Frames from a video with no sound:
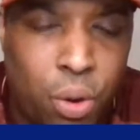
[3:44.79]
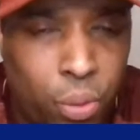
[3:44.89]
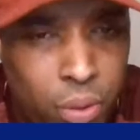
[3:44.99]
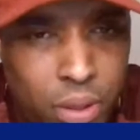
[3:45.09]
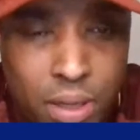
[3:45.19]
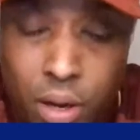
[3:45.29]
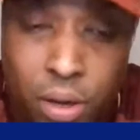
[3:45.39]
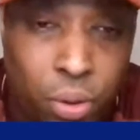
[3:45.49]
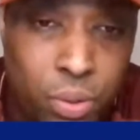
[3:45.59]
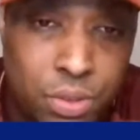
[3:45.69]
I know
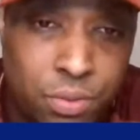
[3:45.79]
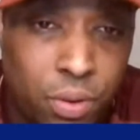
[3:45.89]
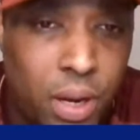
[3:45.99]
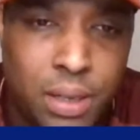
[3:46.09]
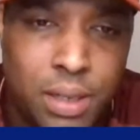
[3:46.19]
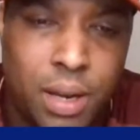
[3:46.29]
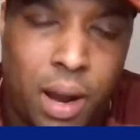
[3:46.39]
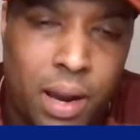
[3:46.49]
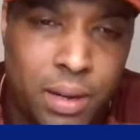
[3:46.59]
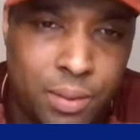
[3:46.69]
his foot ended
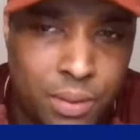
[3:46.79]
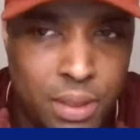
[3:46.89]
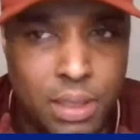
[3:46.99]
high,